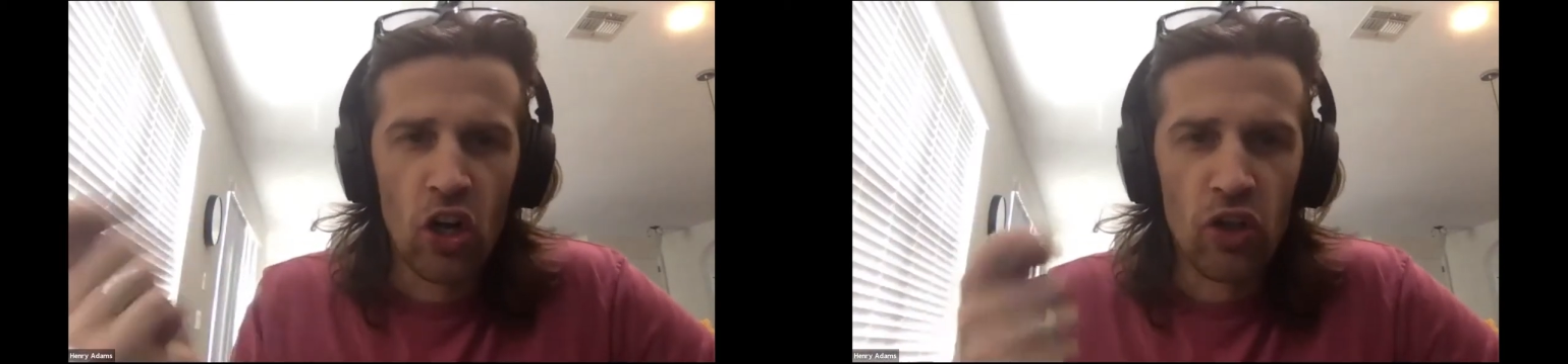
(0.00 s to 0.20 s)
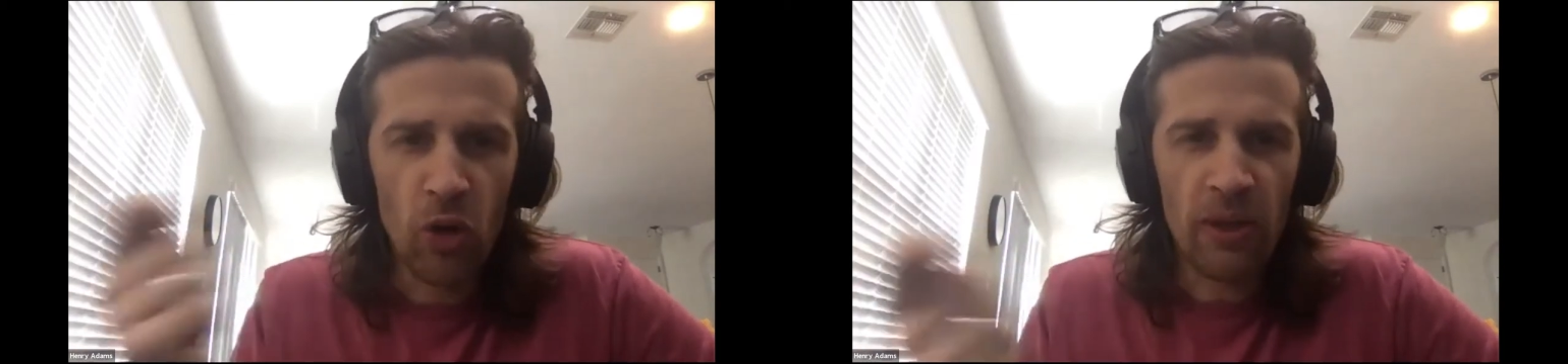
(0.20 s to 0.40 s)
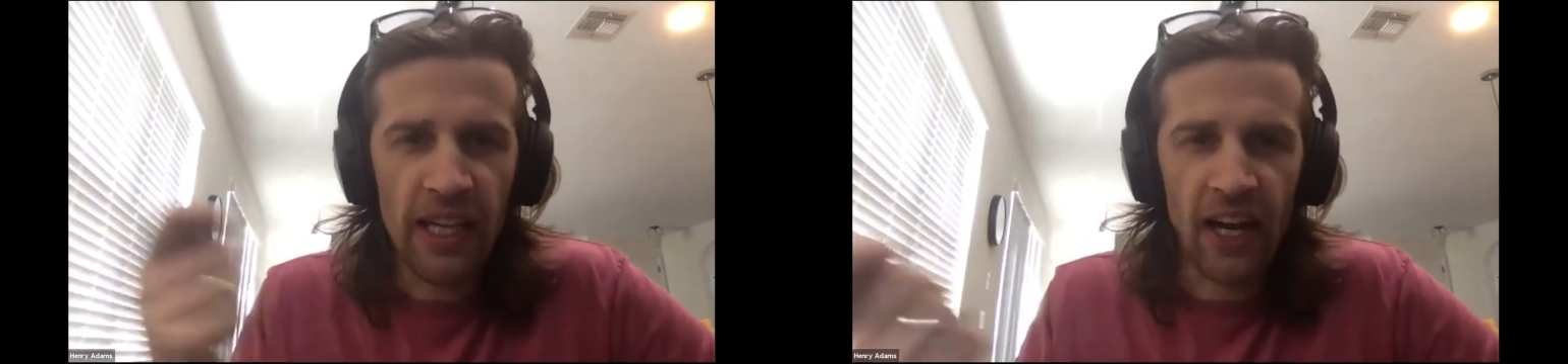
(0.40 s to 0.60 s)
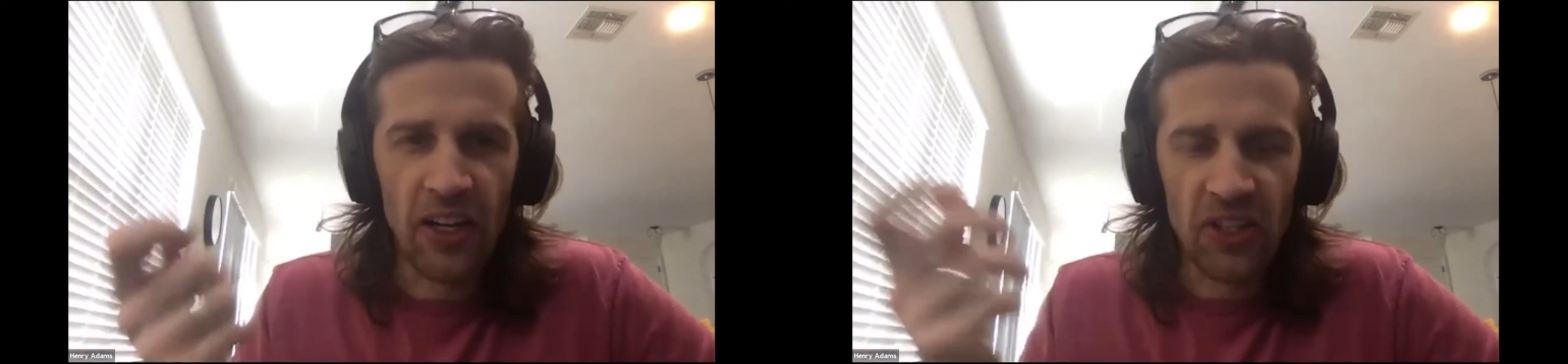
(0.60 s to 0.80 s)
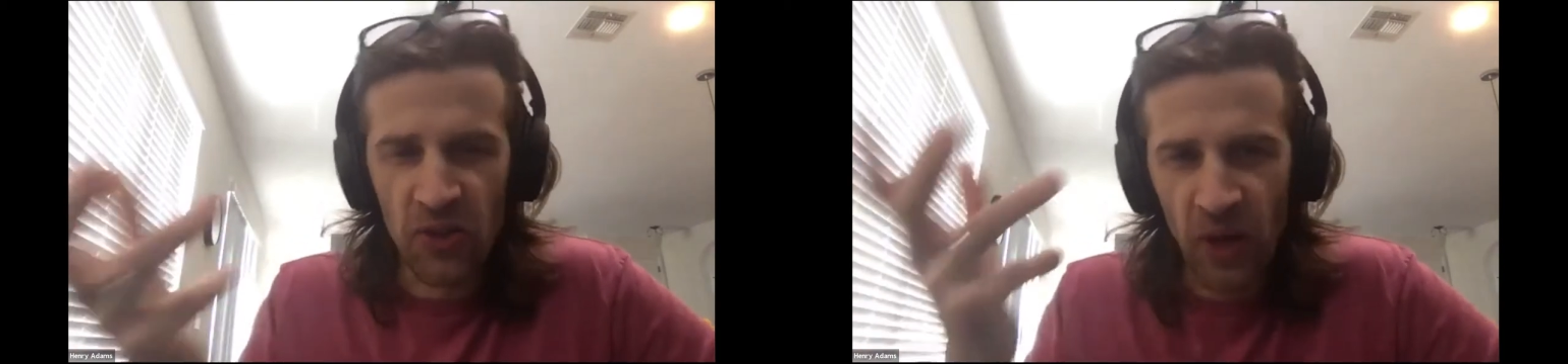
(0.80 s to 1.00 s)
Nobody
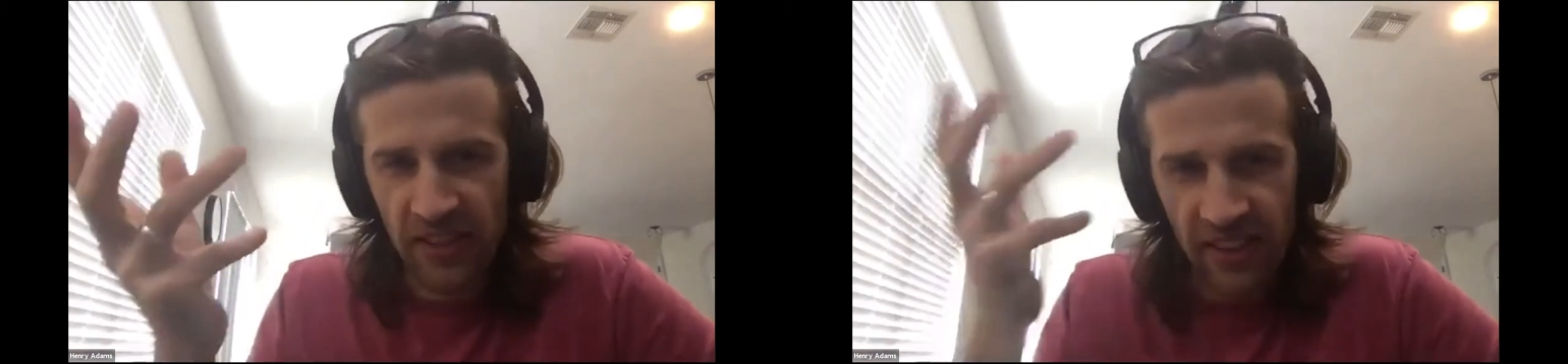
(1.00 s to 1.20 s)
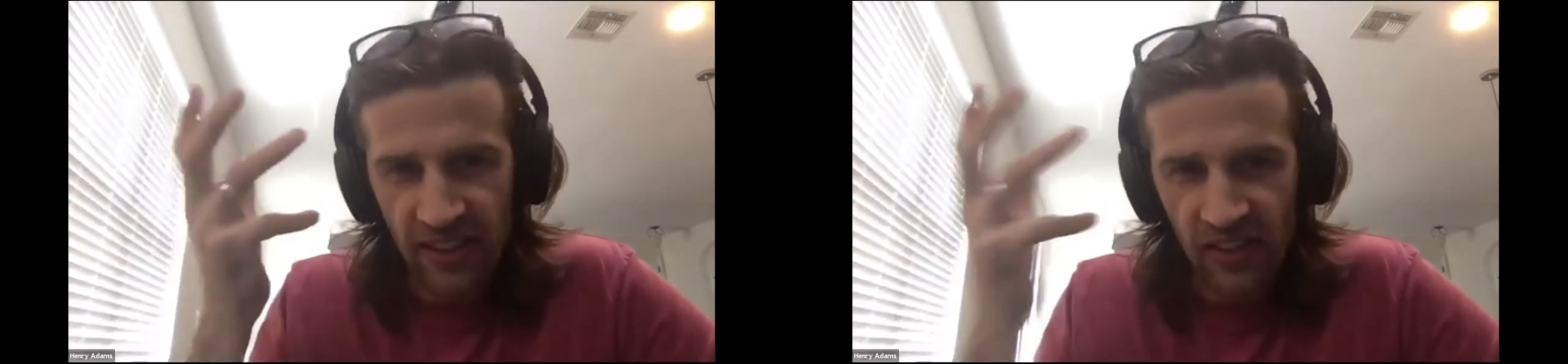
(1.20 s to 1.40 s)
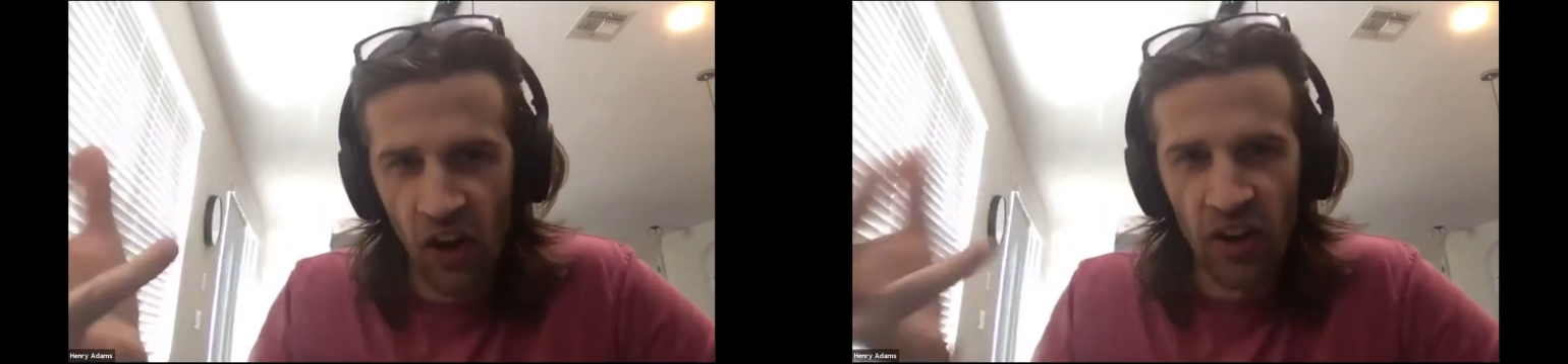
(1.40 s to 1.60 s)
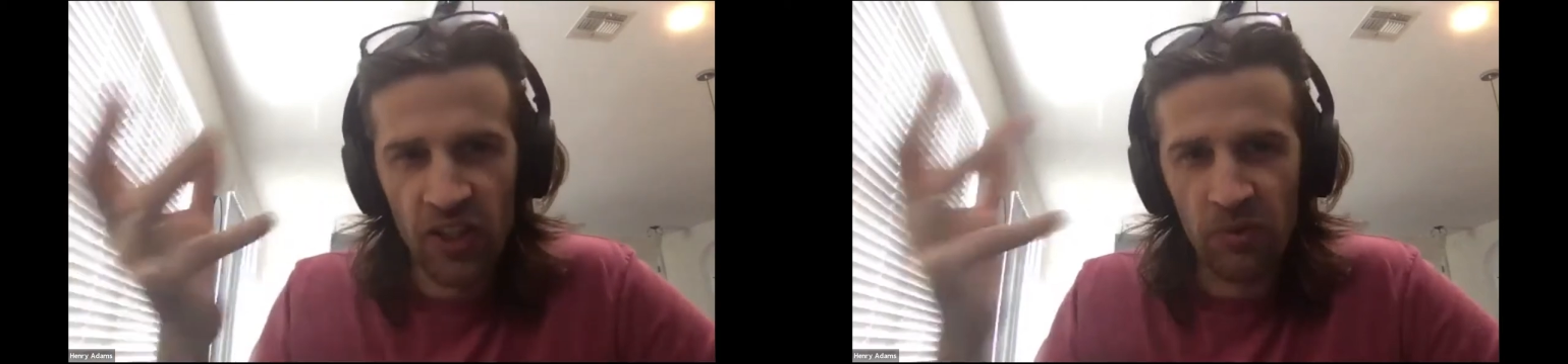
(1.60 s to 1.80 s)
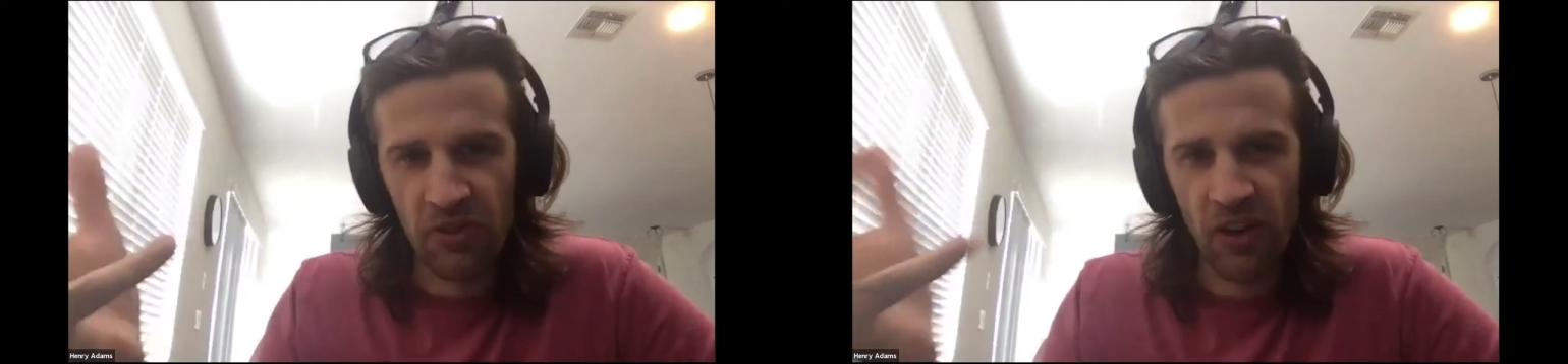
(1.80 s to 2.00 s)
else who has this
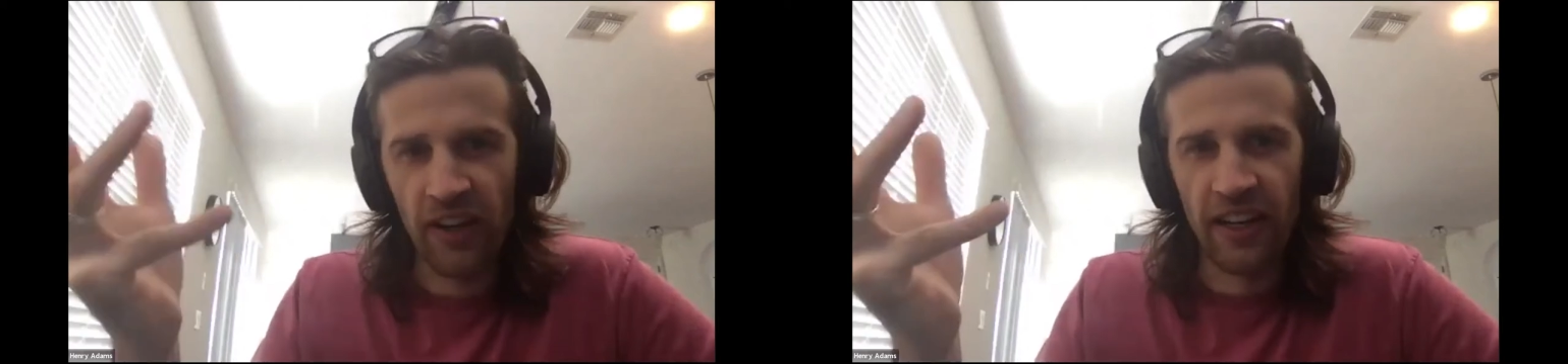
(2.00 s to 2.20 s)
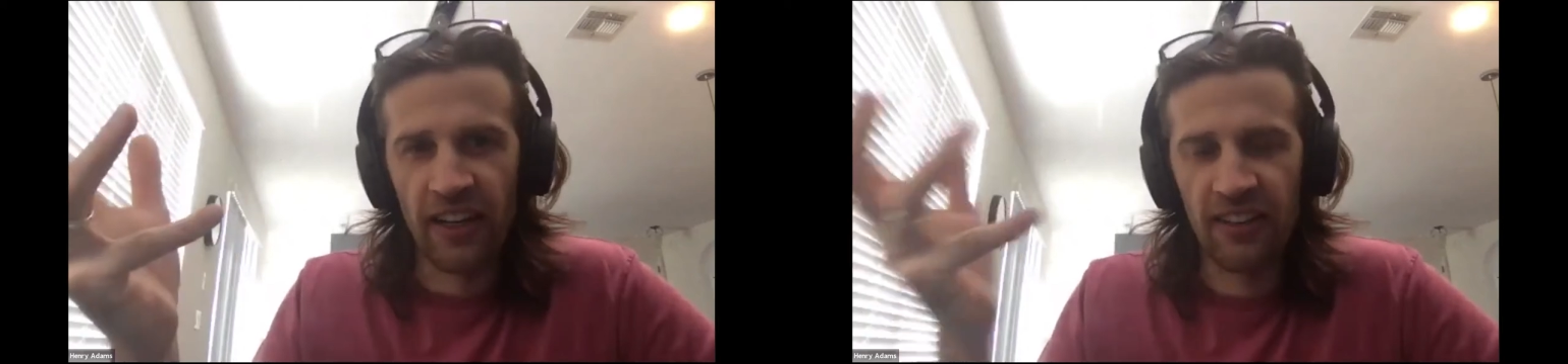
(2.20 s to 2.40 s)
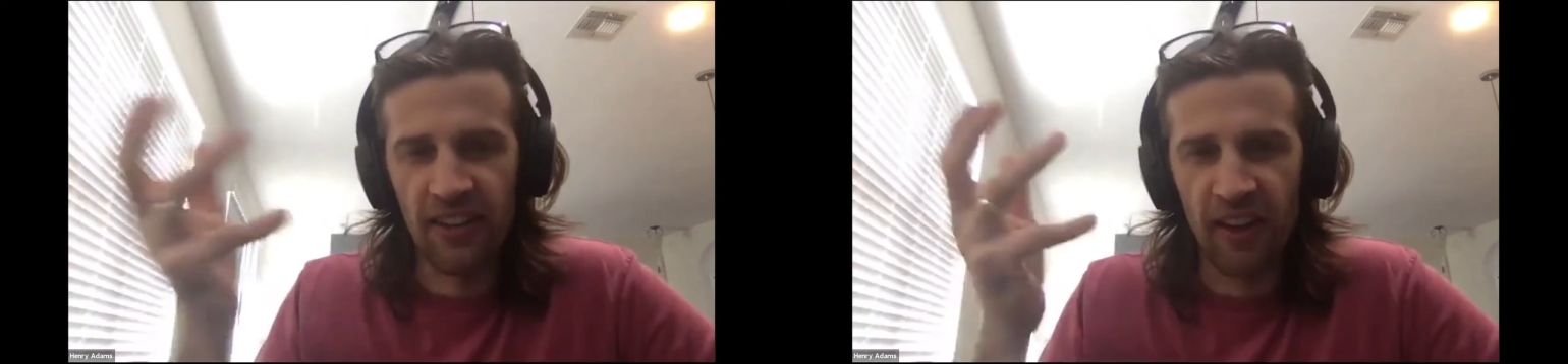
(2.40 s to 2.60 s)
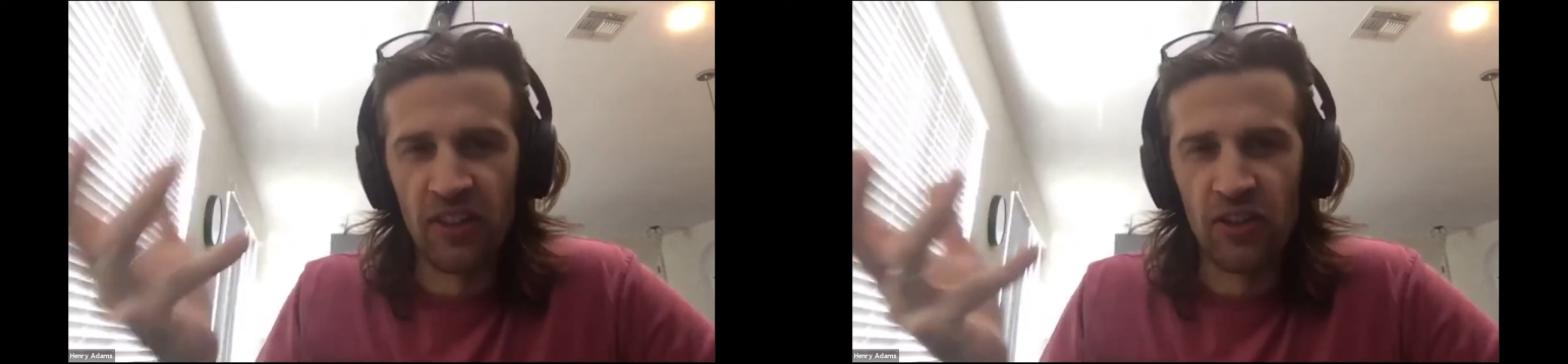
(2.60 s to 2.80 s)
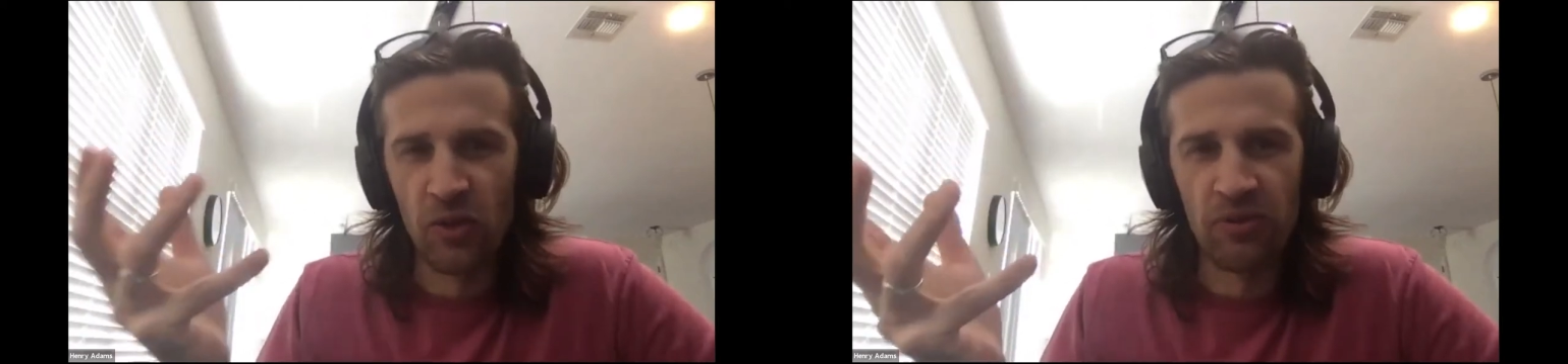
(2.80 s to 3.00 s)
large product of
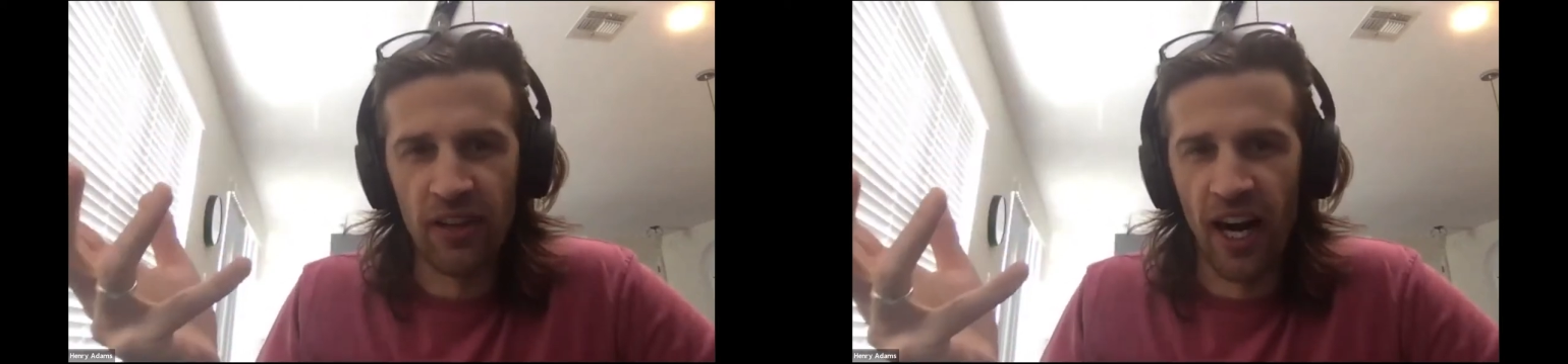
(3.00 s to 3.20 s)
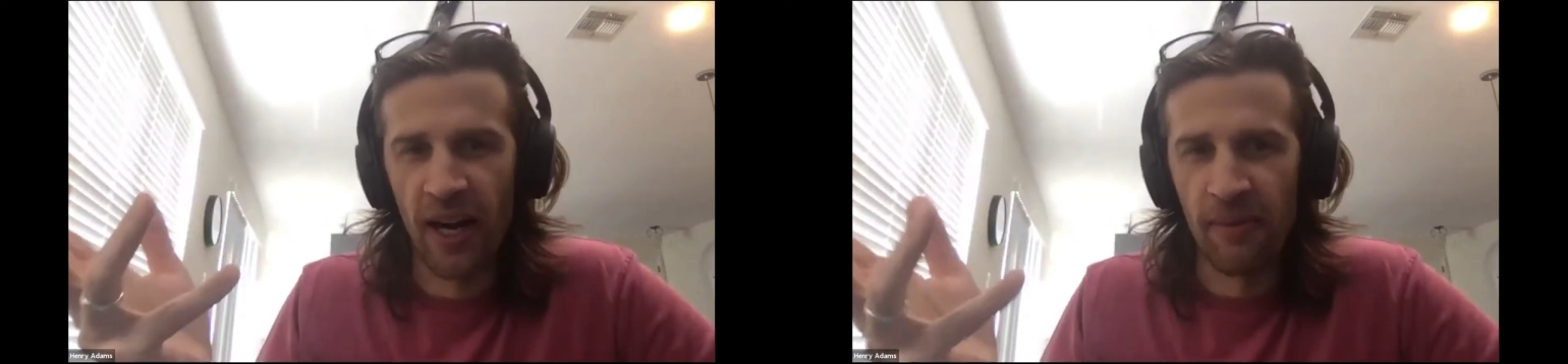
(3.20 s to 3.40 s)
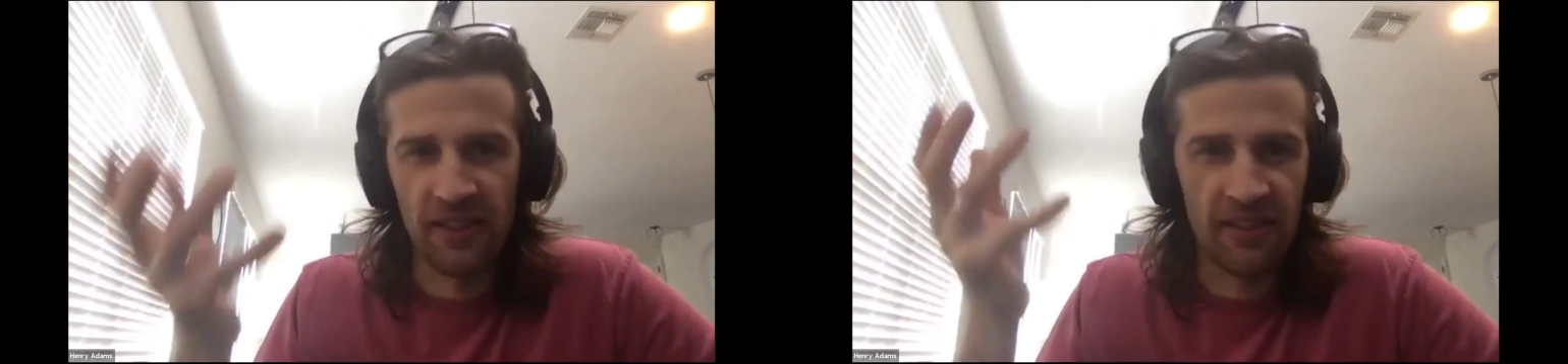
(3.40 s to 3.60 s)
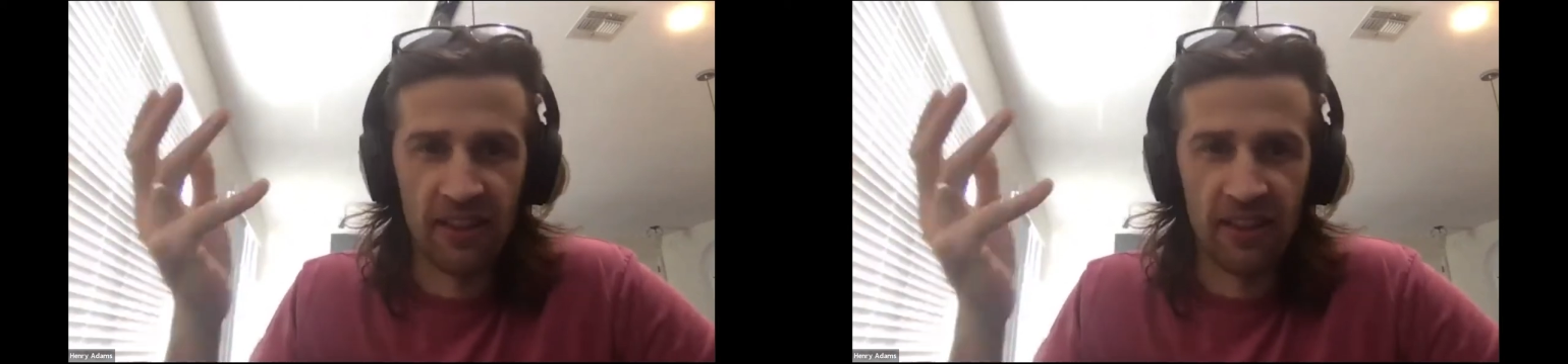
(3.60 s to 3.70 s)
the two primes,